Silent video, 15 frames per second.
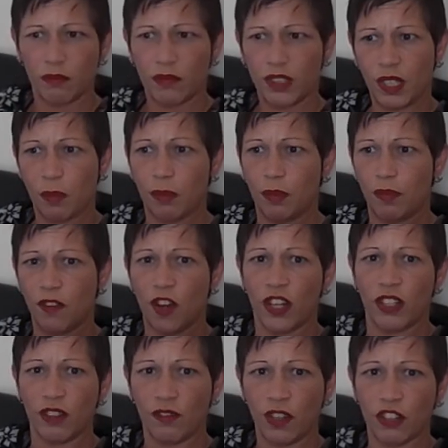They're
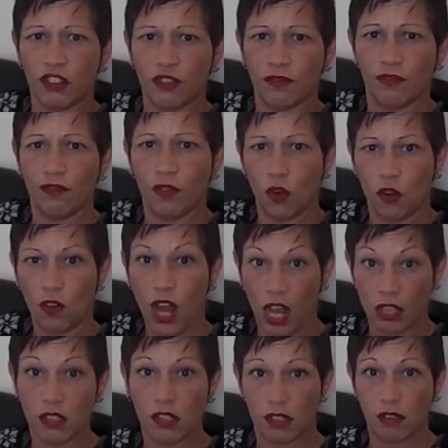providing a function for
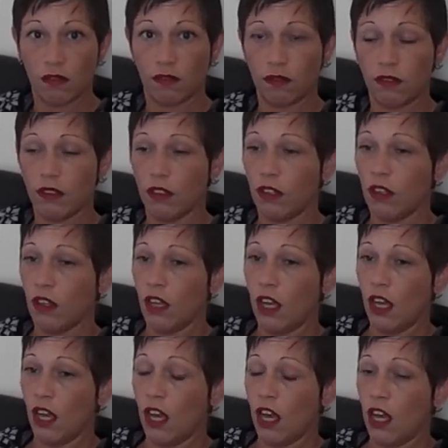us.
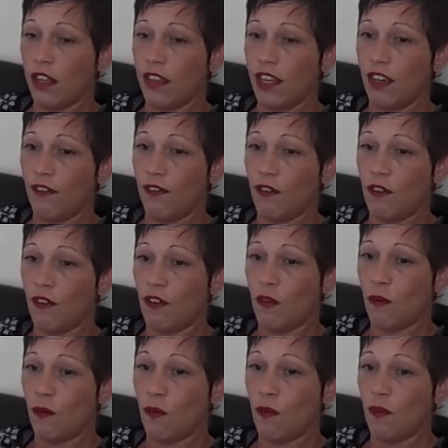Therefore,
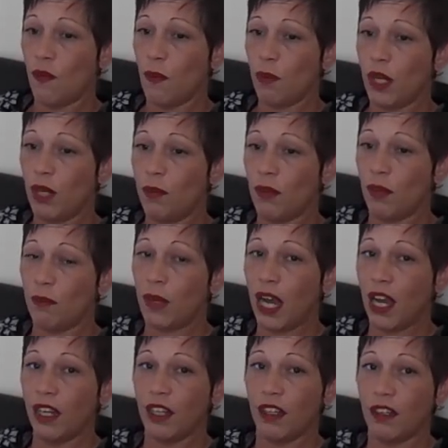the people are
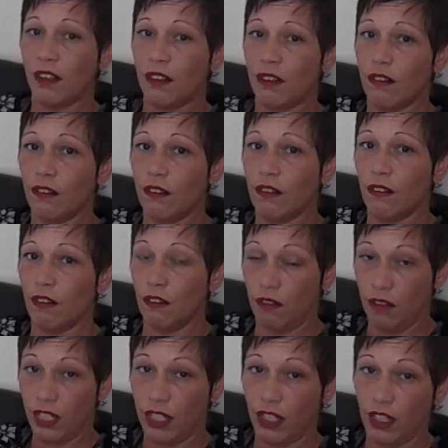paying
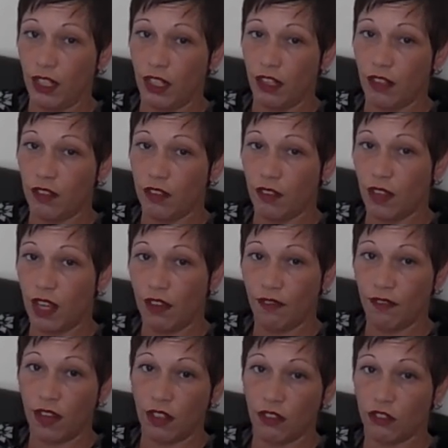already into that
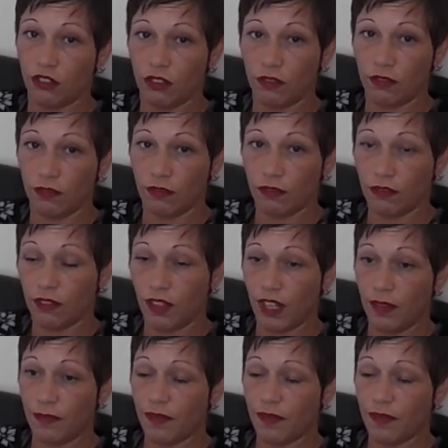function, right?